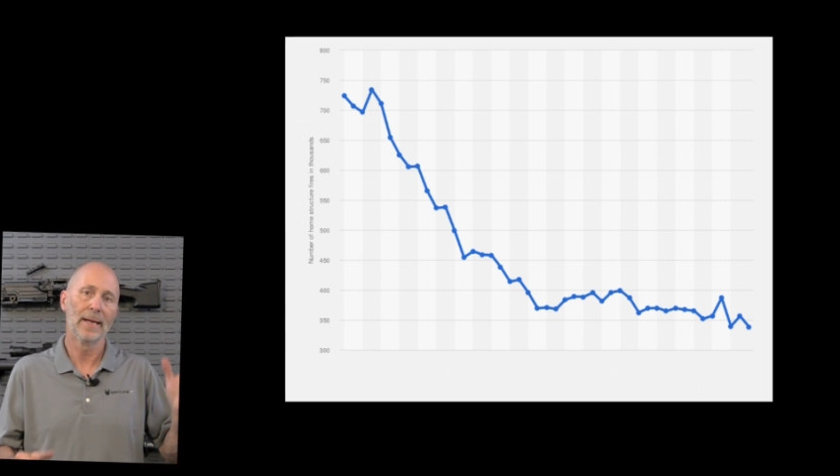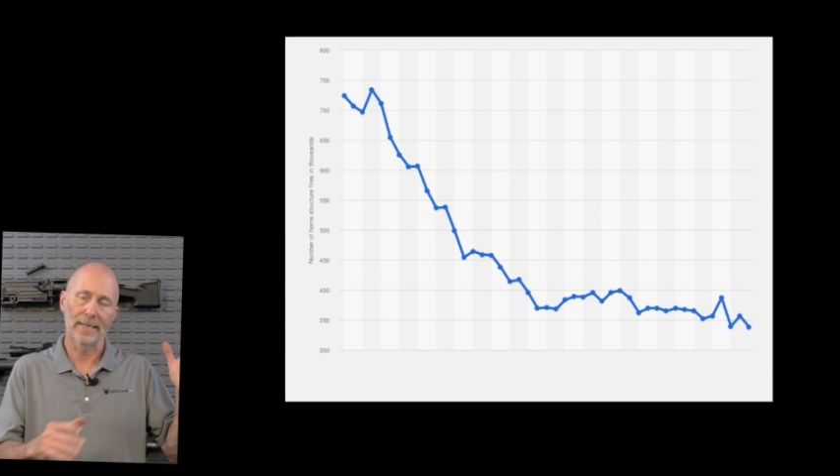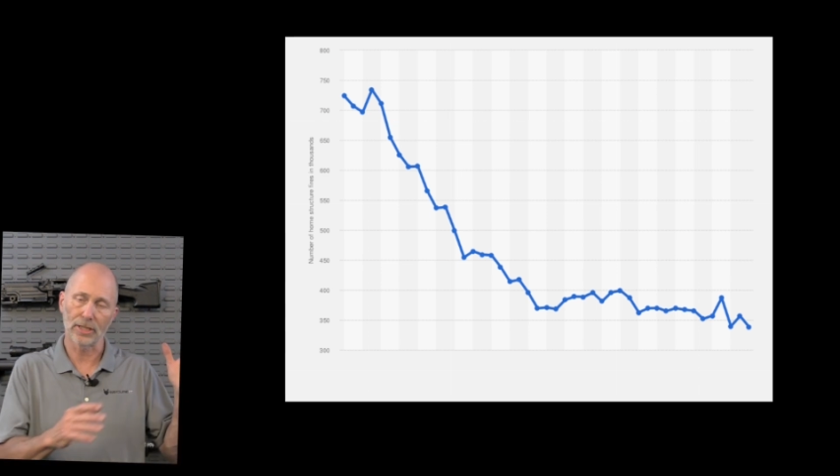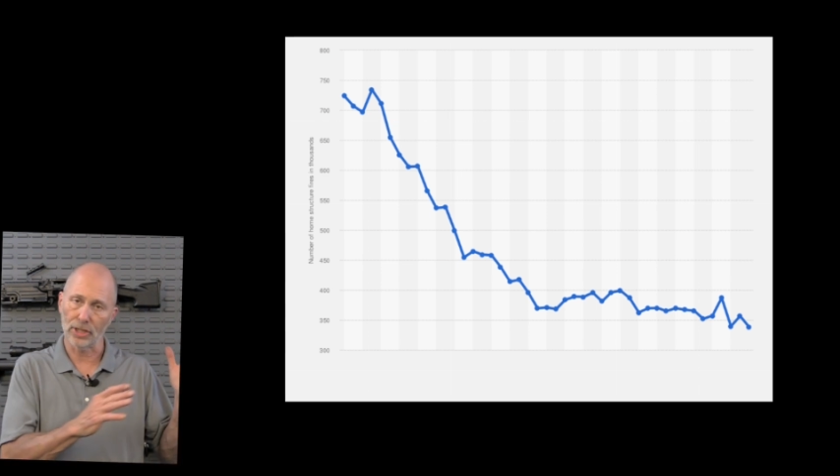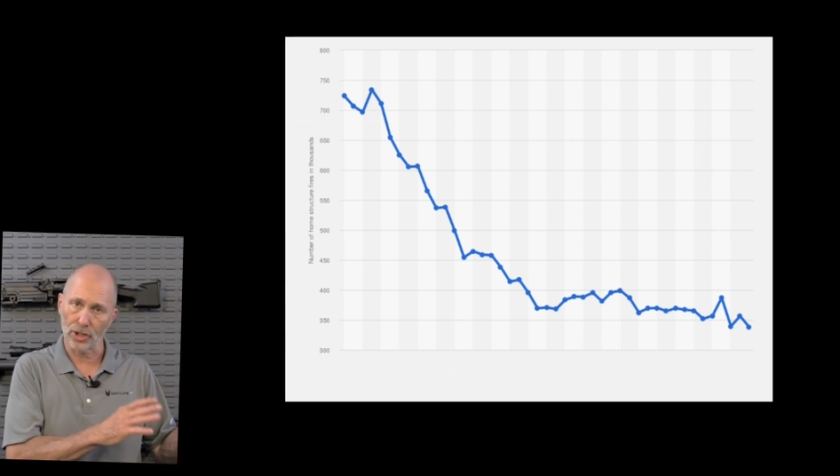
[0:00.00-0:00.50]

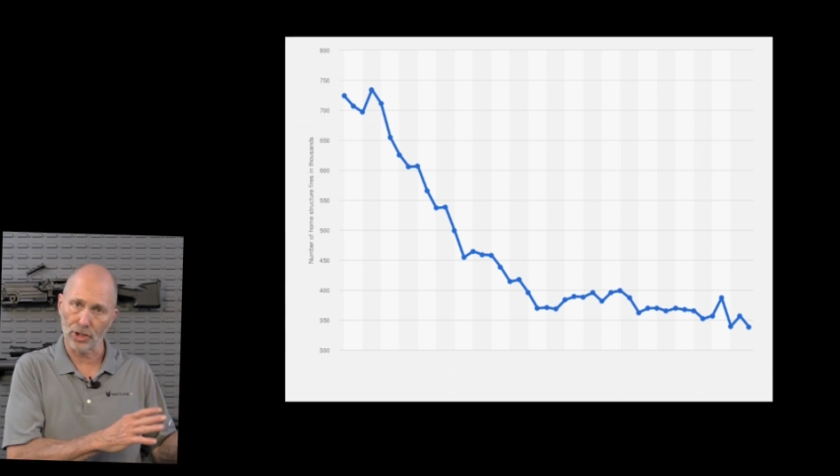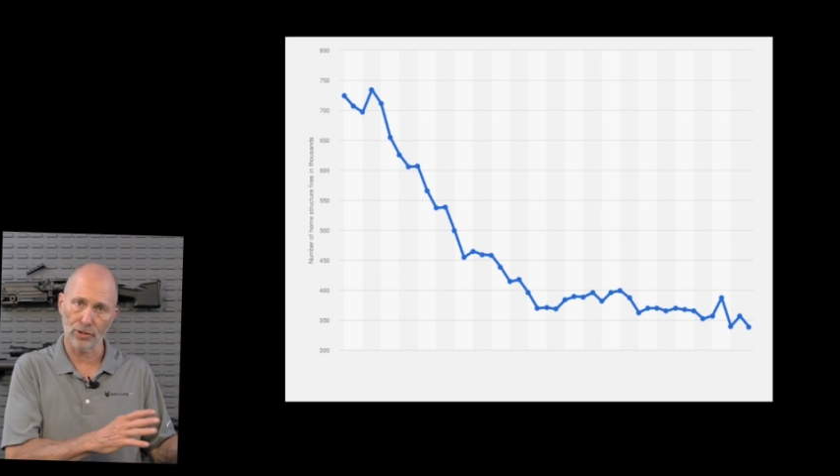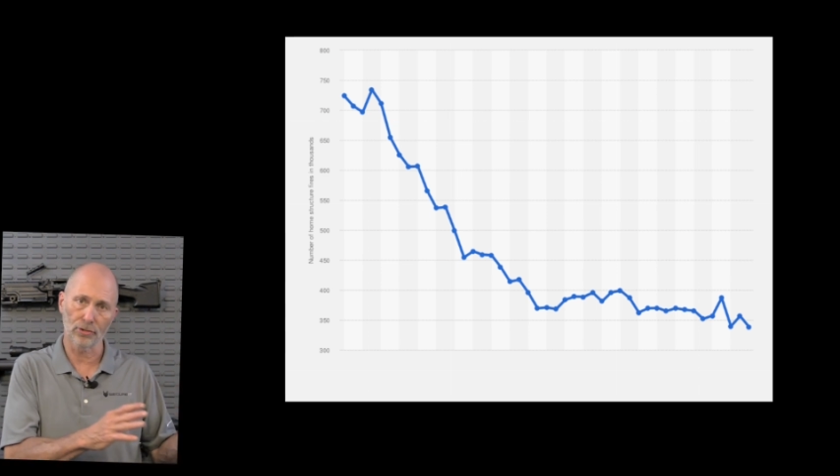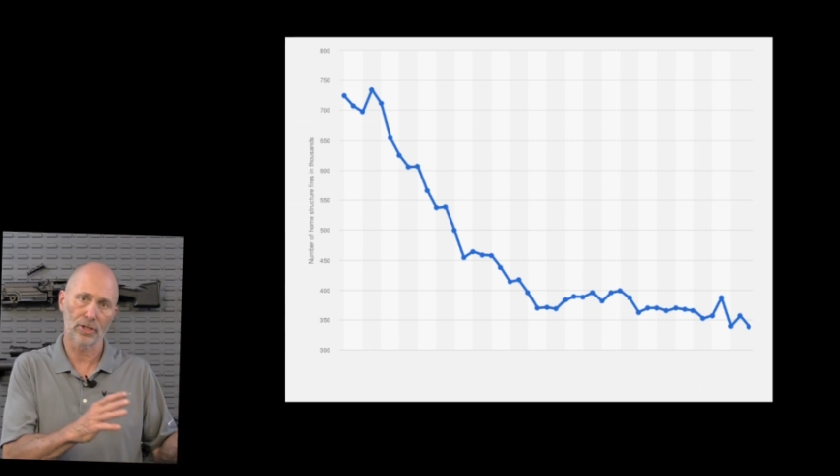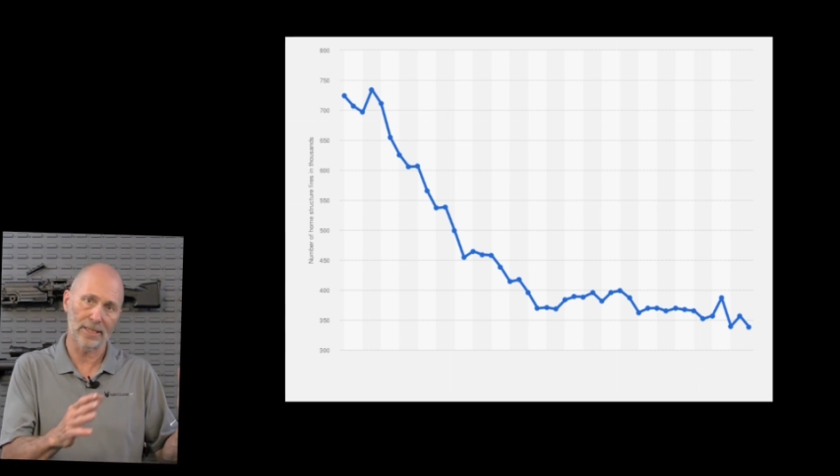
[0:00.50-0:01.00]
It's the
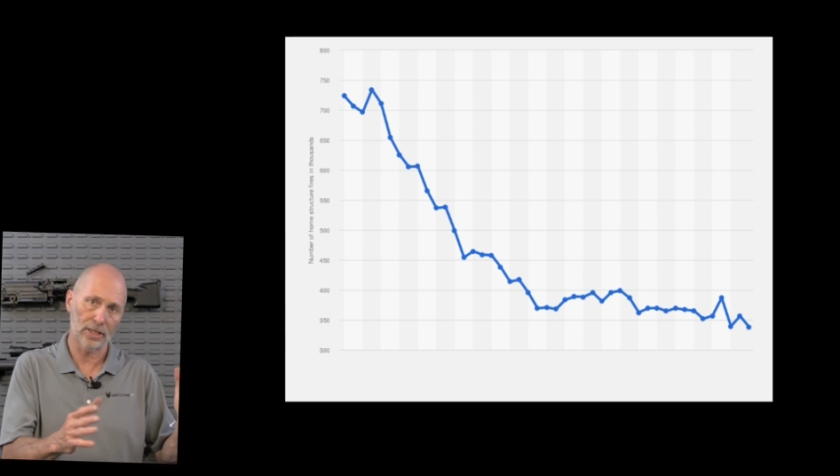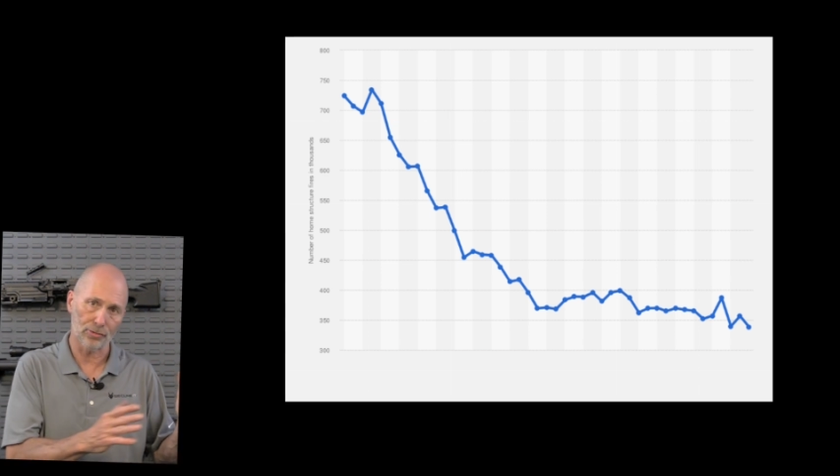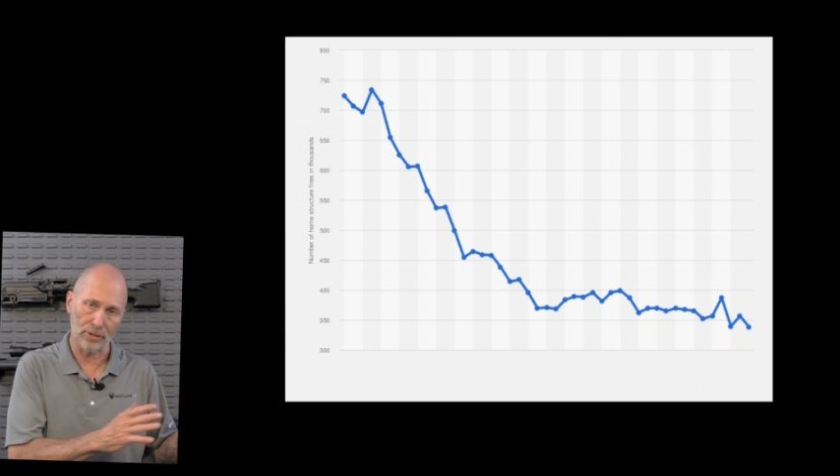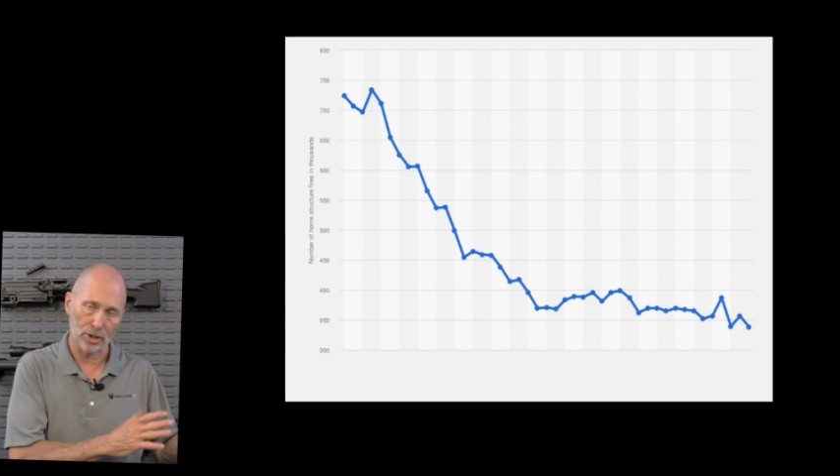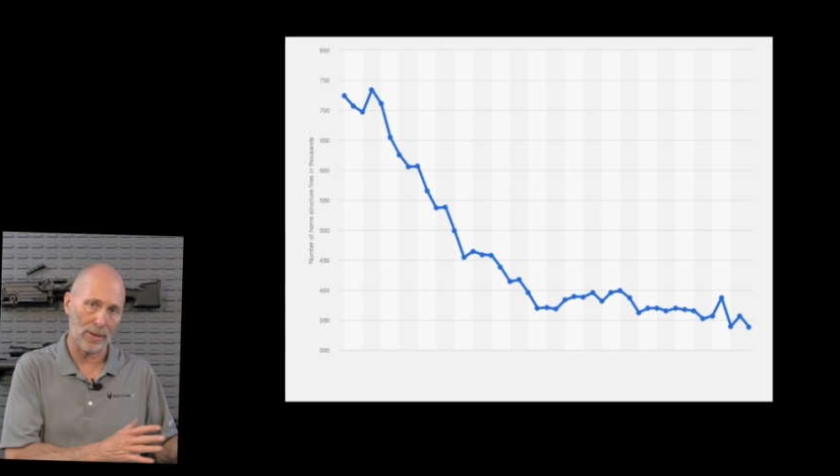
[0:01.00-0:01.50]
insurance
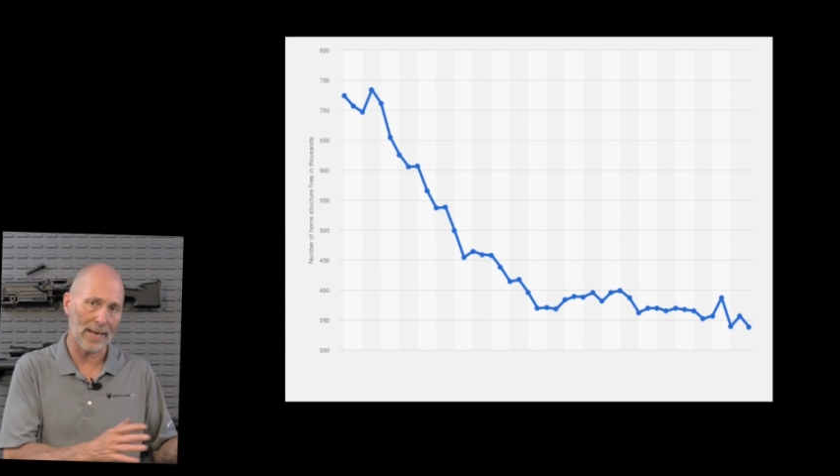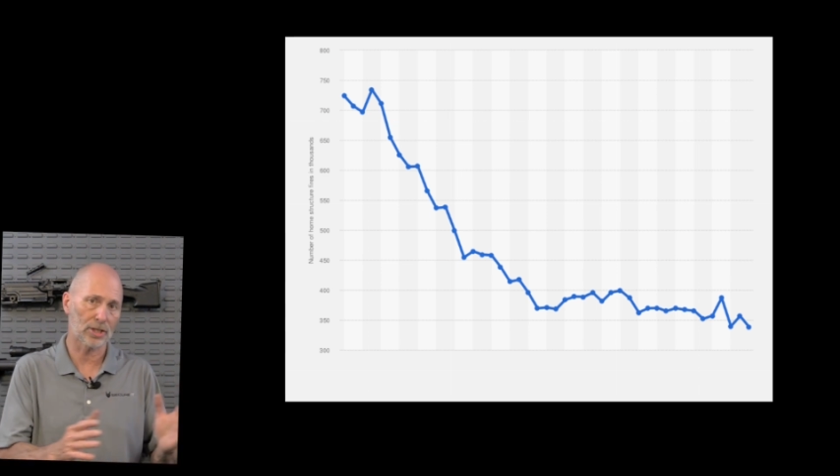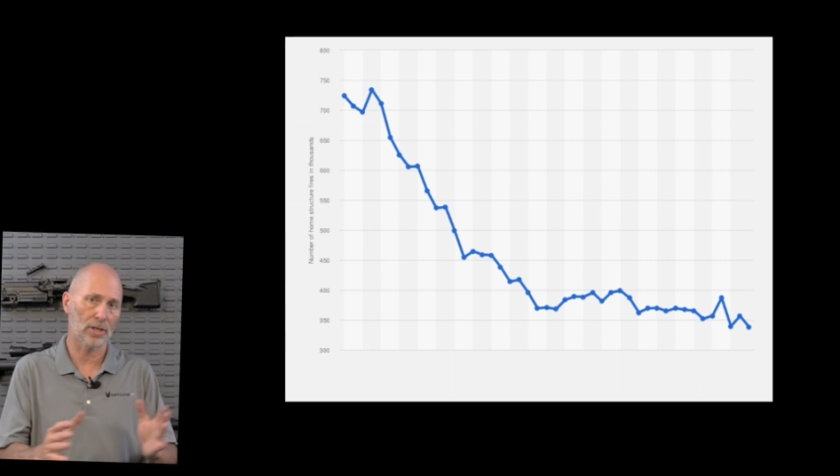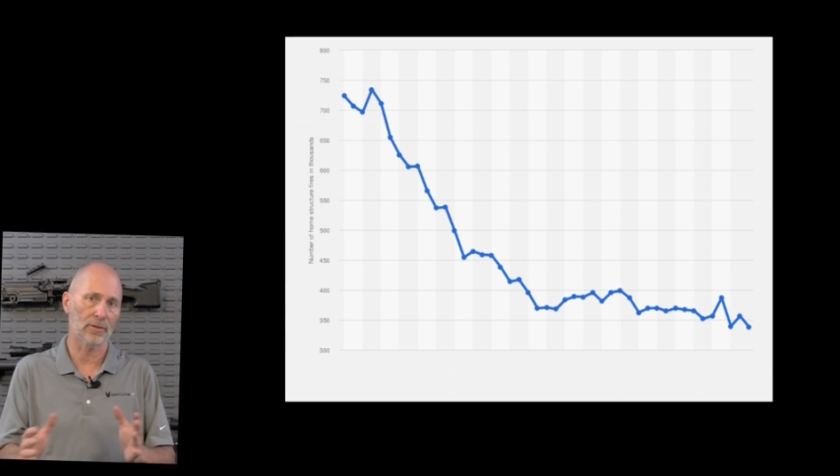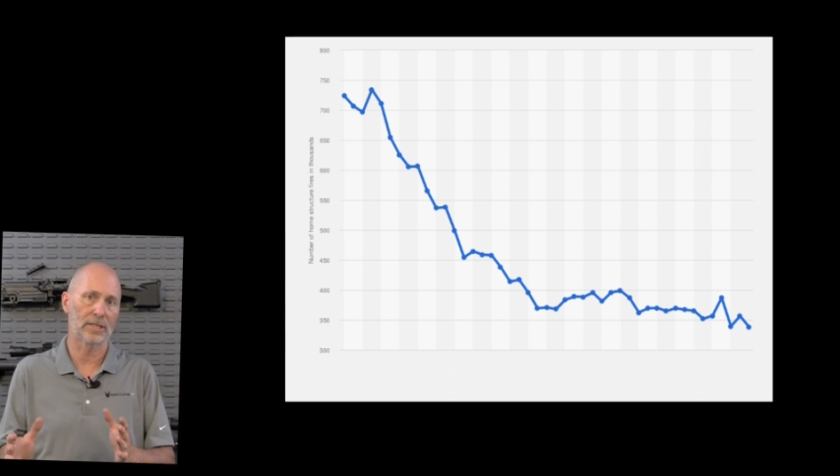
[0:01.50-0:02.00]
industry that
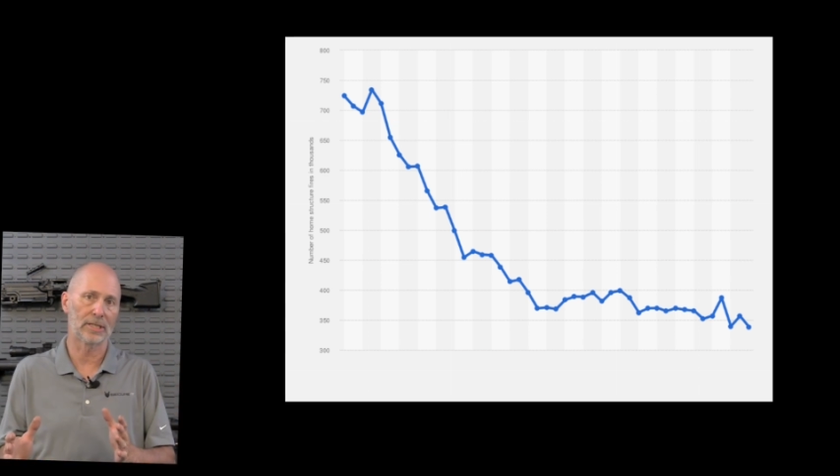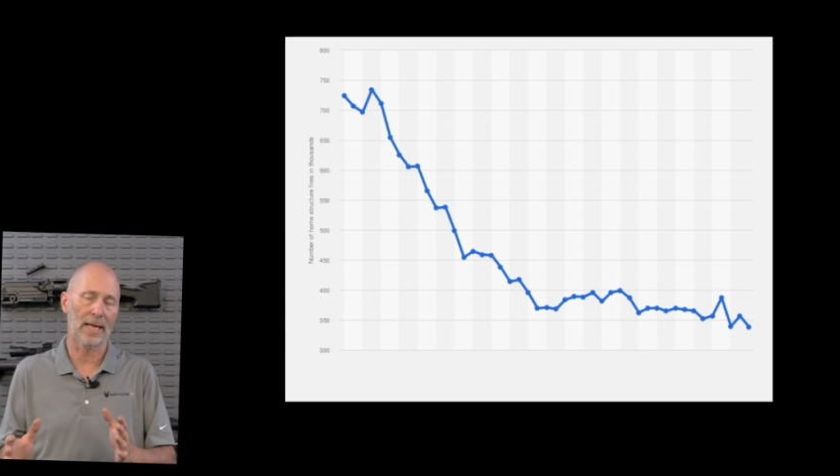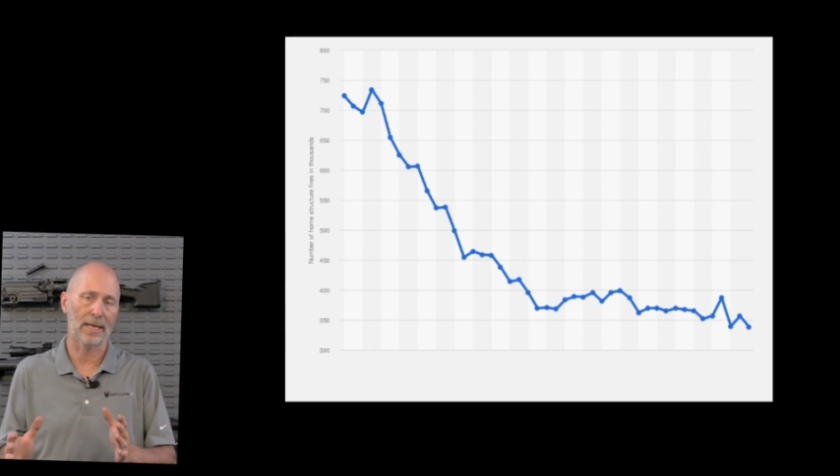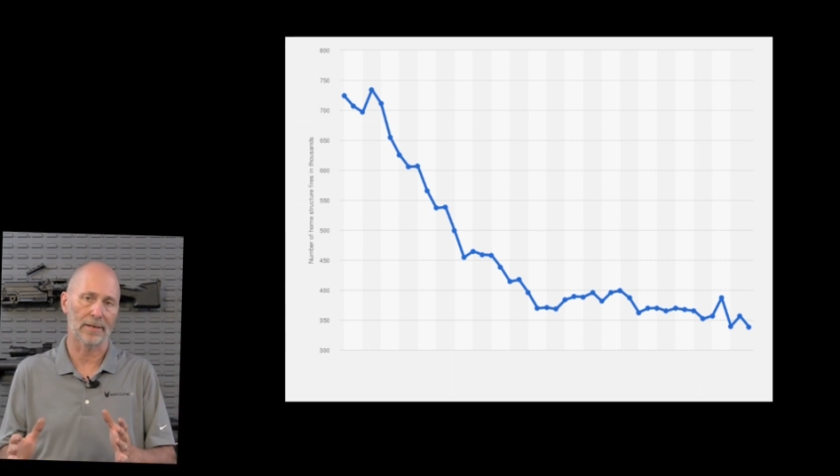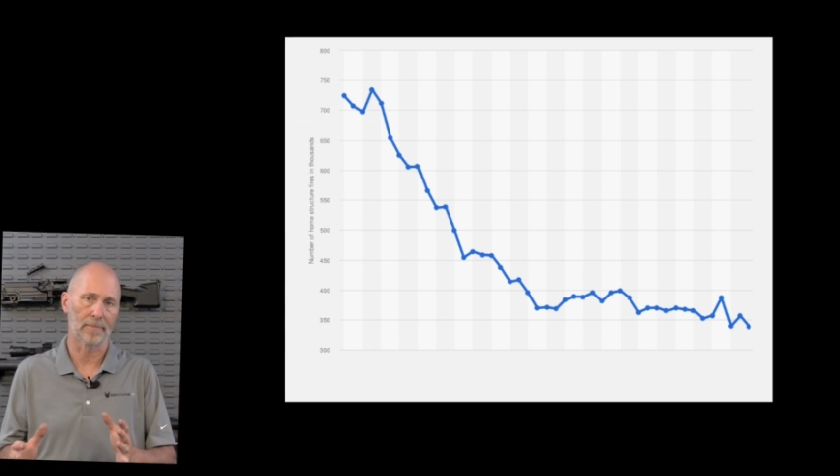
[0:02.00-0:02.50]
tracks all this
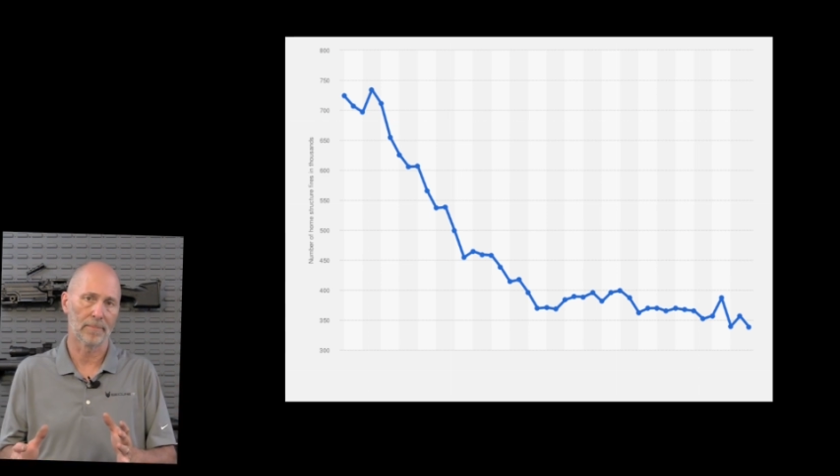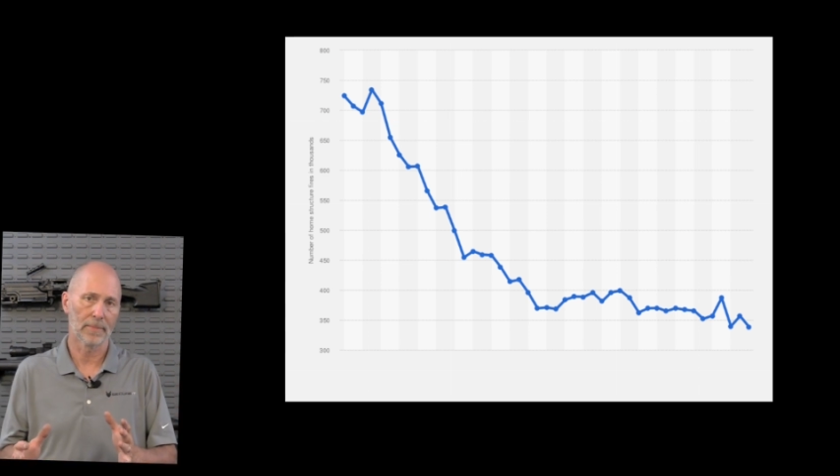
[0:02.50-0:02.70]
data.